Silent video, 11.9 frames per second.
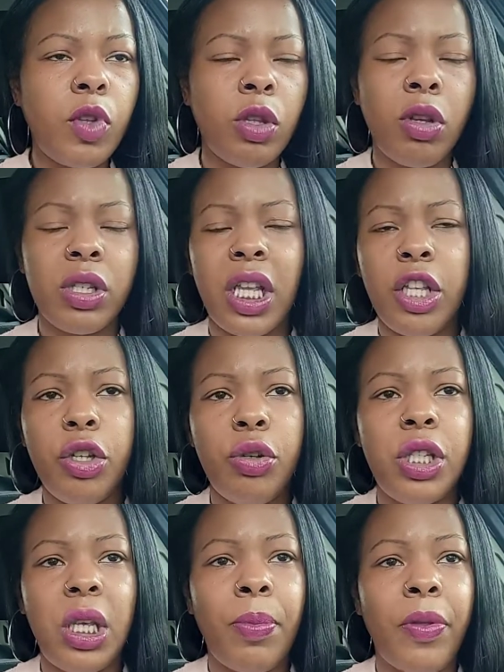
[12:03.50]
not saying
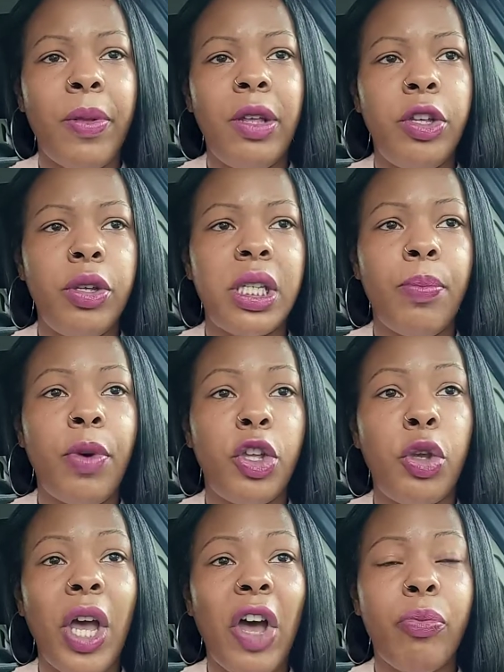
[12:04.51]
newsy, but using, but
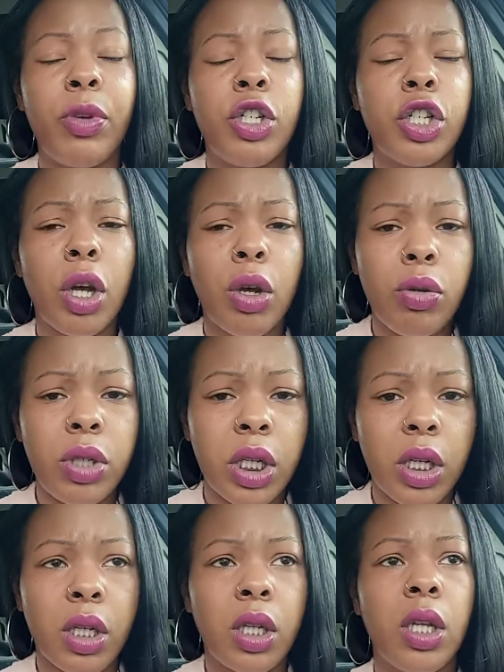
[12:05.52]
you have been
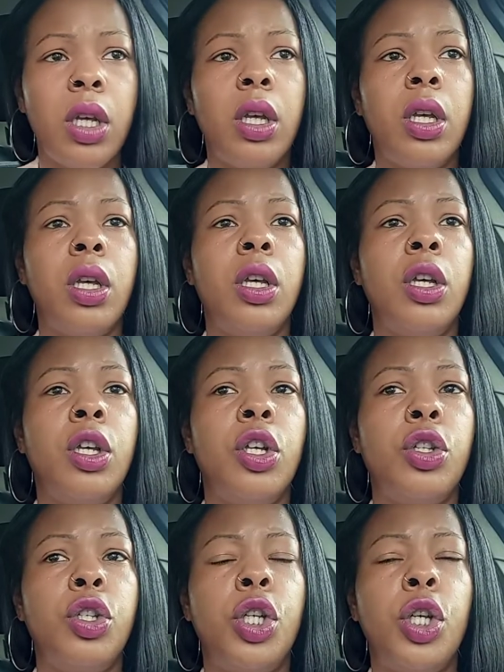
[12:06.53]
chosen
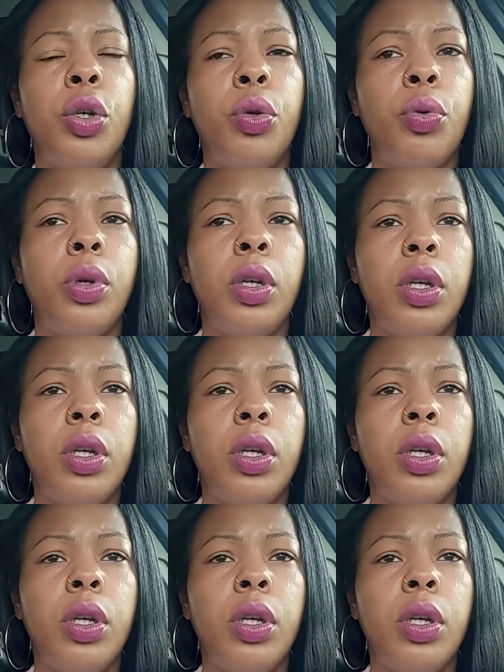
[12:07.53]
to